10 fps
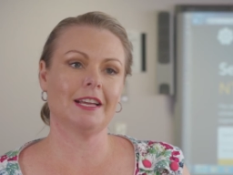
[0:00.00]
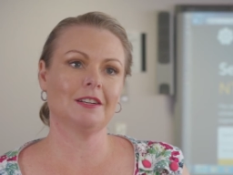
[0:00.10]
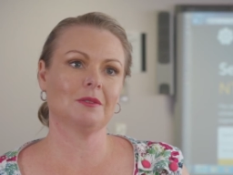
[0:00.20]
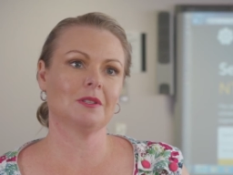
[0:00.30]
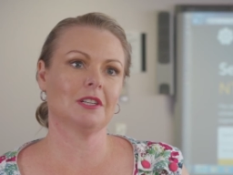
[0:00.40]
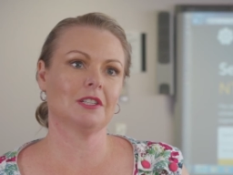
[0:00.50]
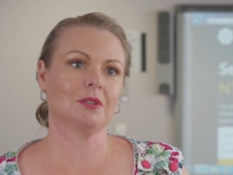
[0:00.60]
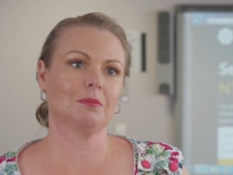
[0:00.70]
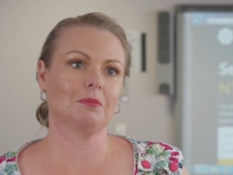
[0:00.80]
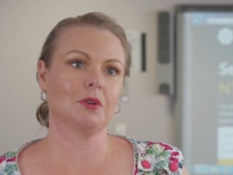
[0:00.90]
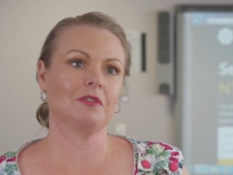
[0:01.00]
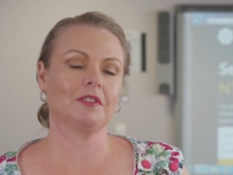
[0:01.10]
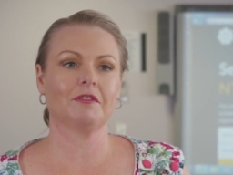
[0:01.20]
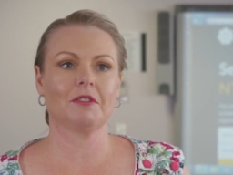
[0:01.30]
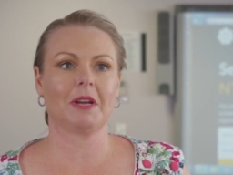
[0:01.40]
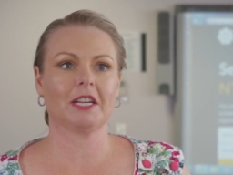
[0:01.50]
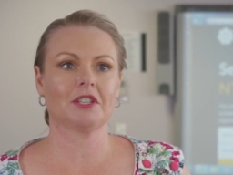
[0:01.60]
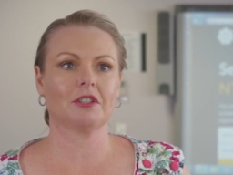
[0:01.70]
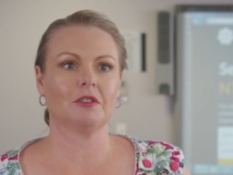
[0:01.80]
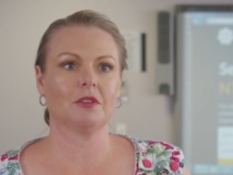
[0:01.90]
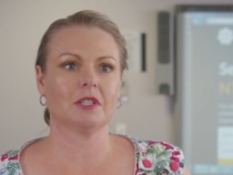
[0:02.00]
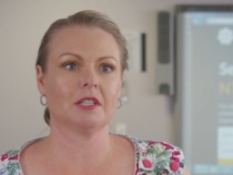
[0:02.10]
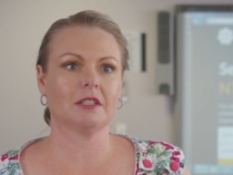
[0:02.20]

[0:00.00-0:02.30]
and also to move information across